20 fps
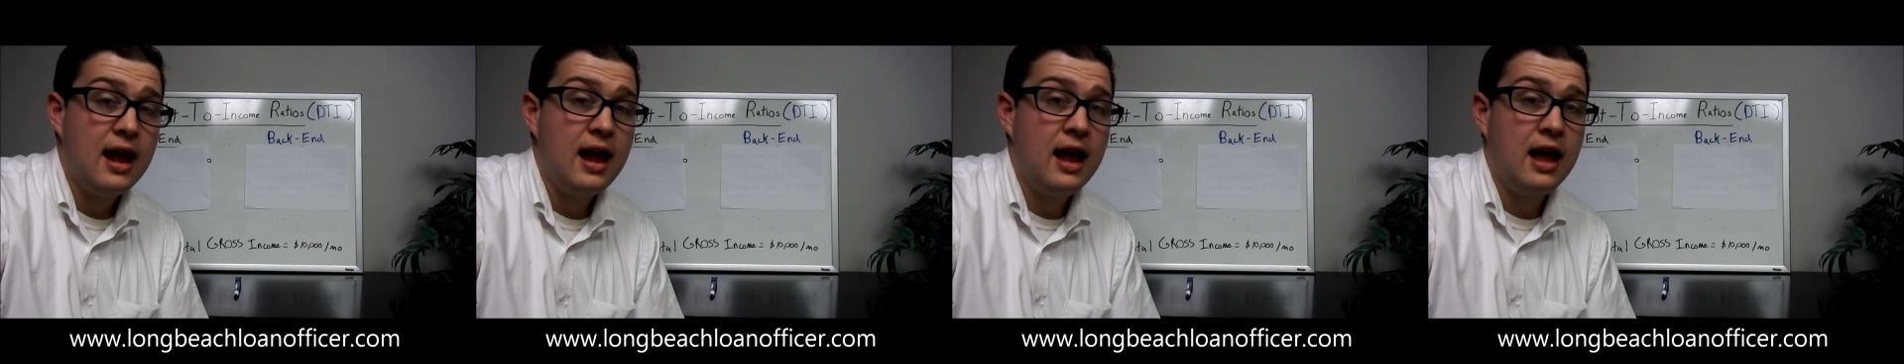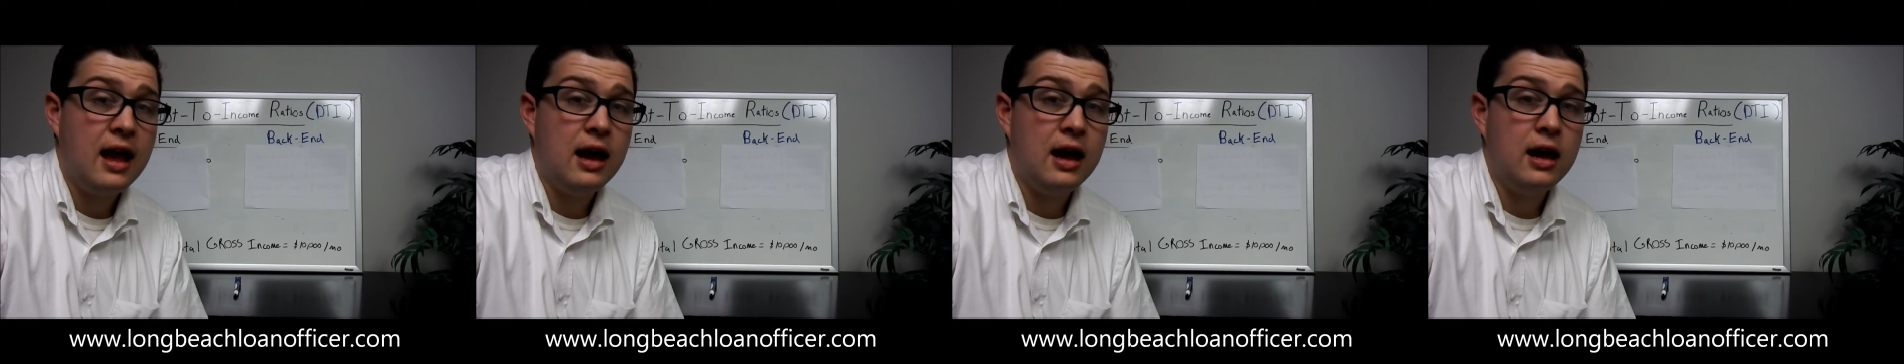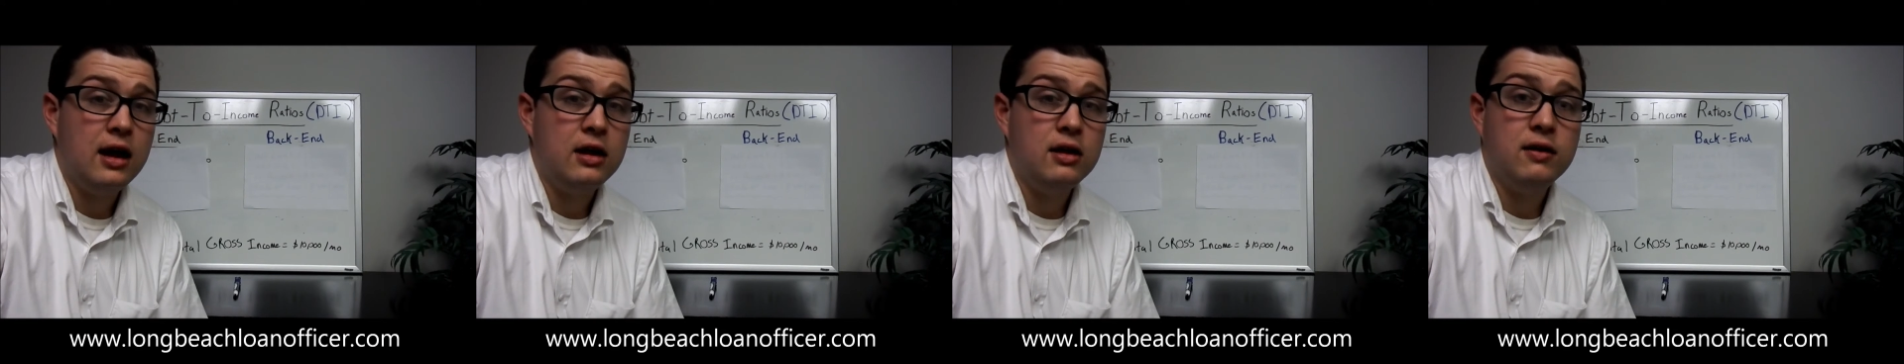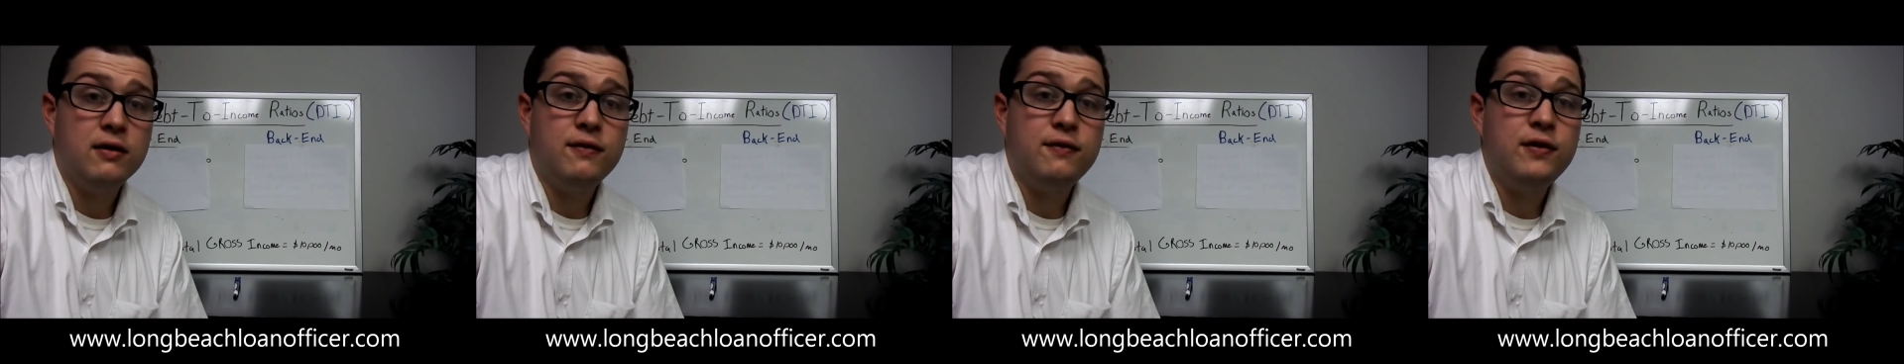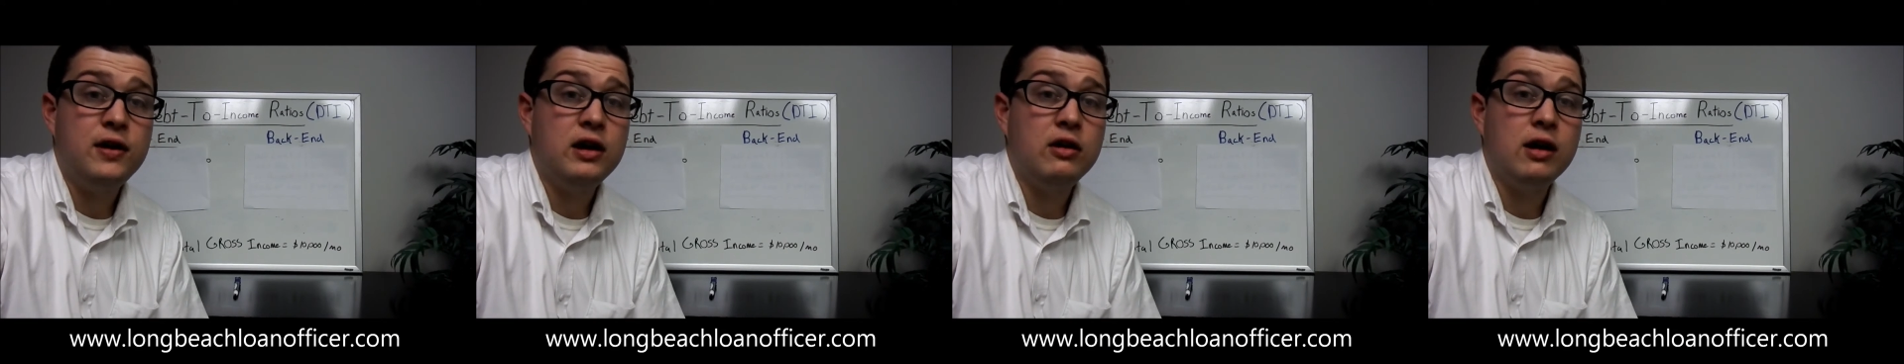and
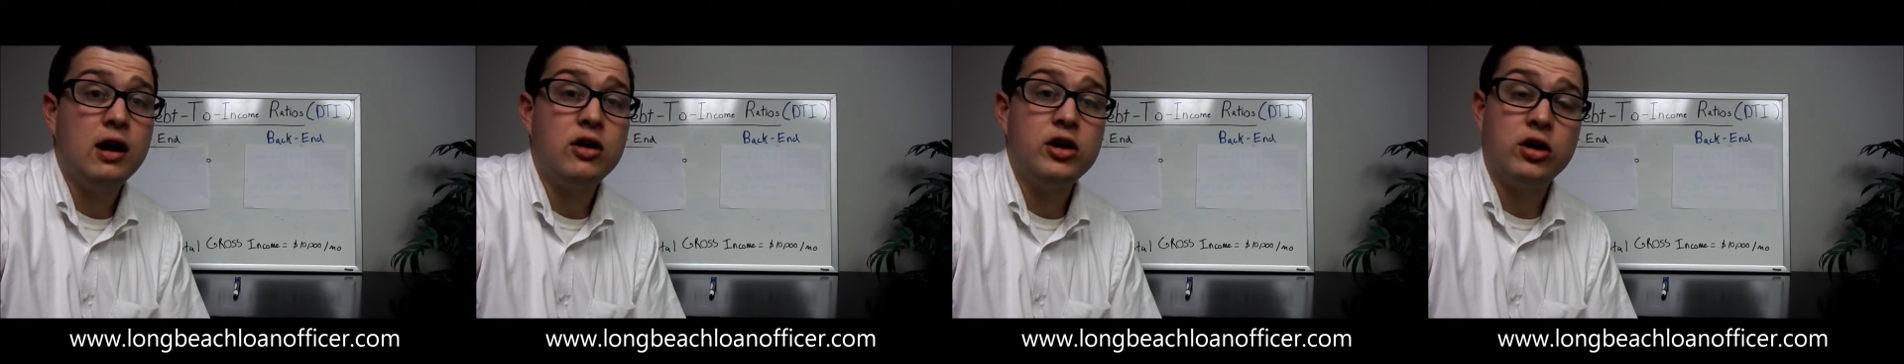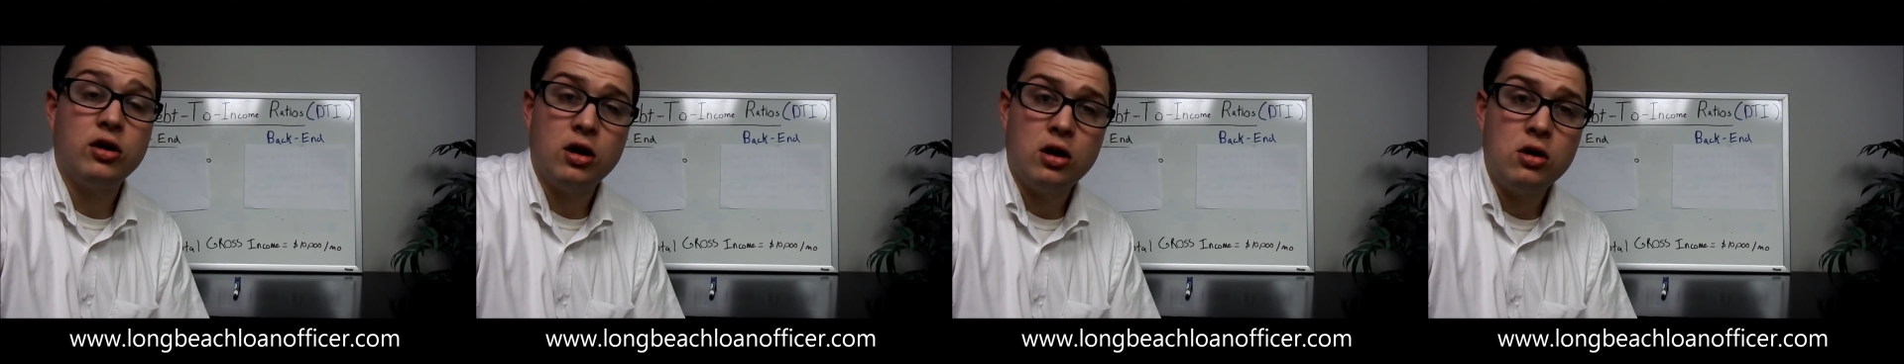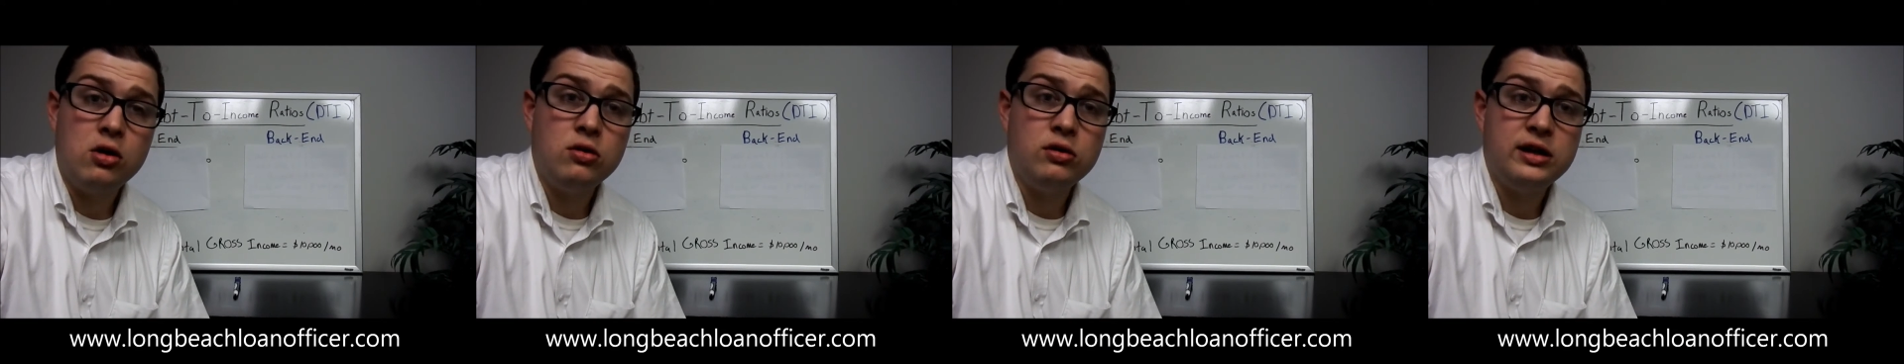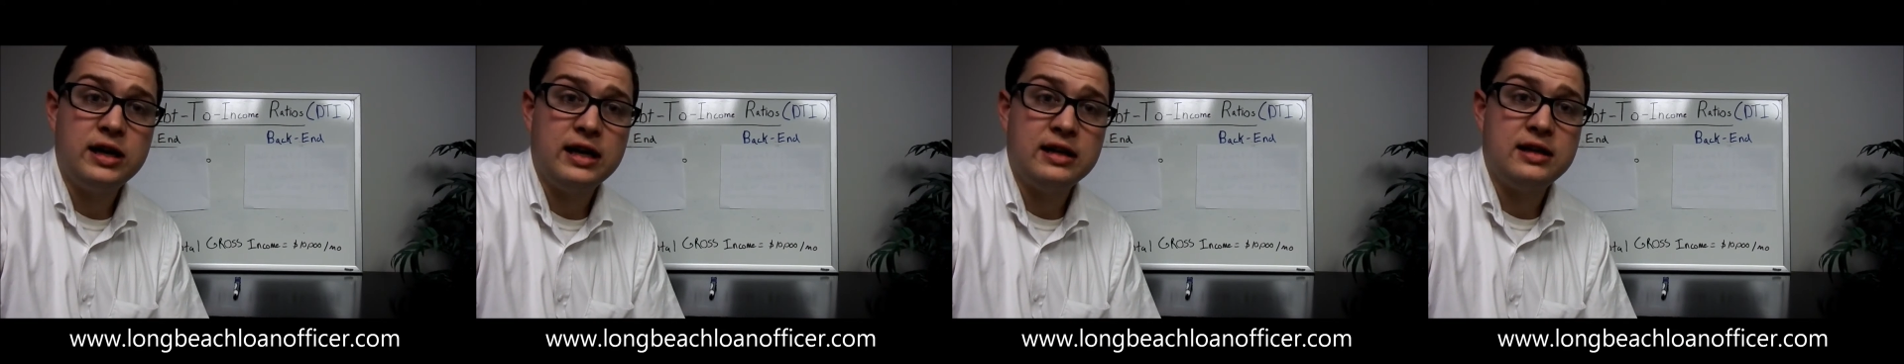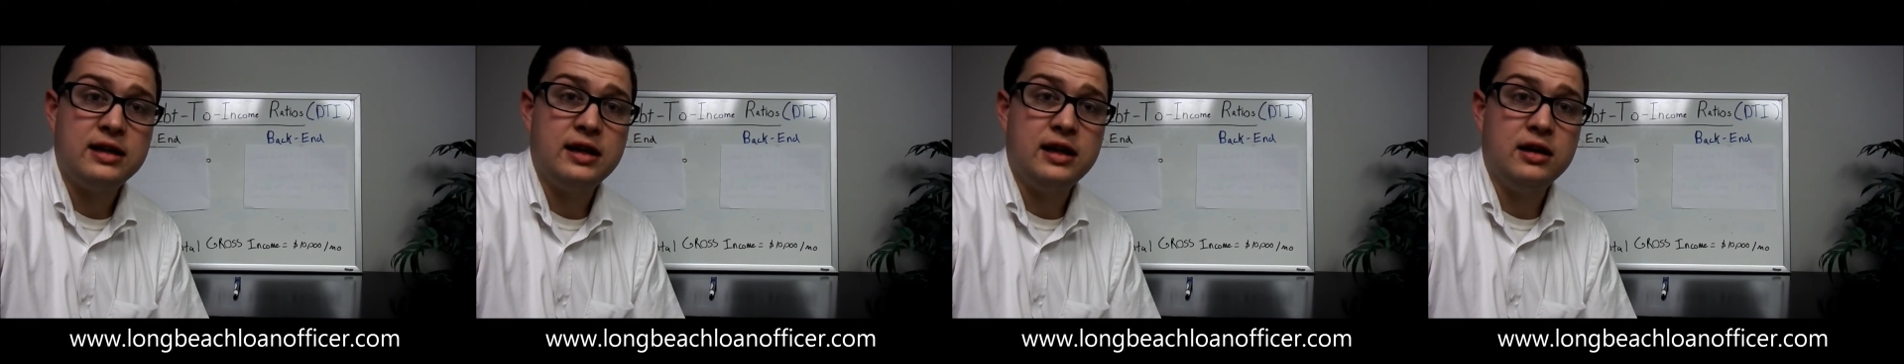figure out your own
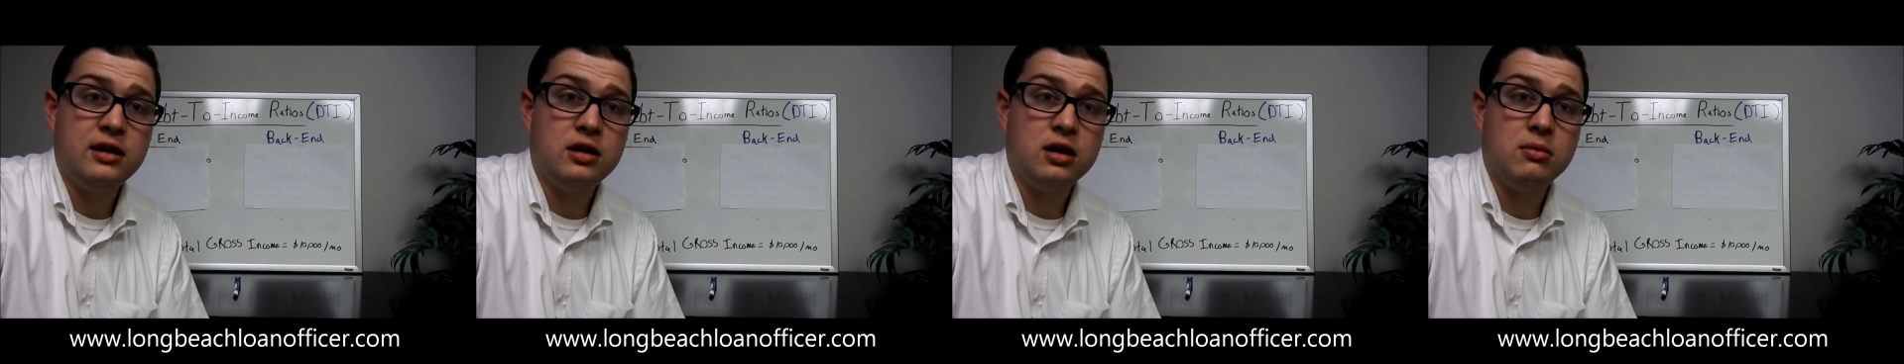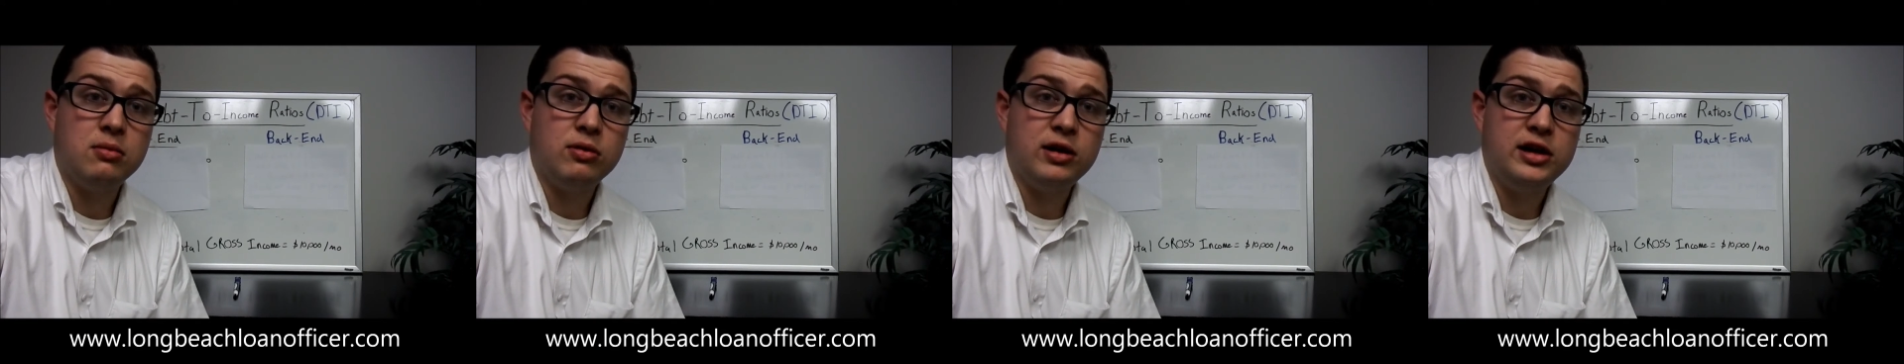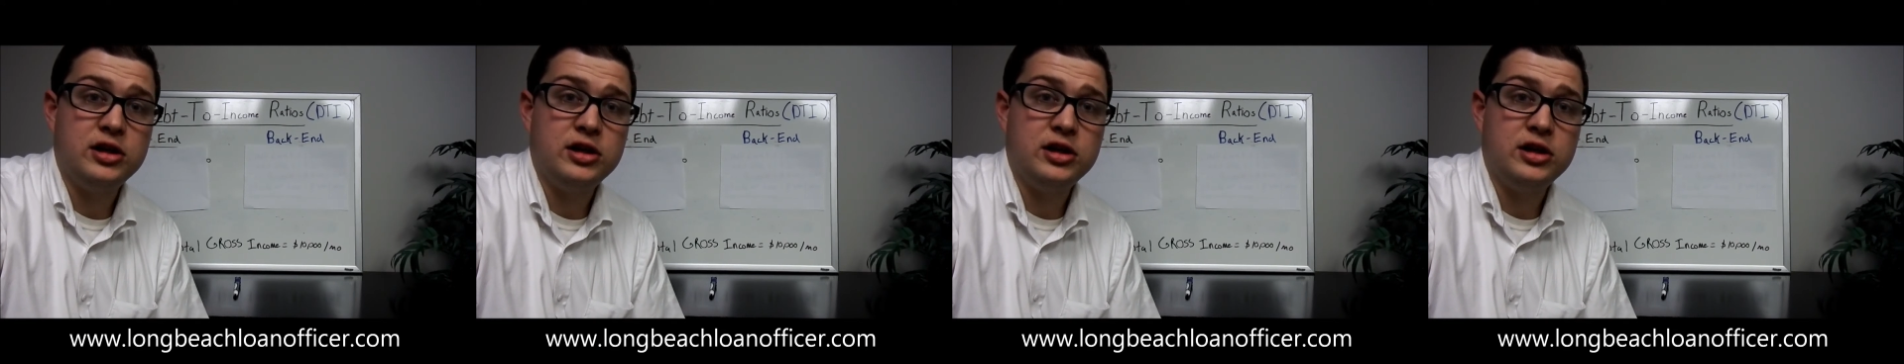debt to income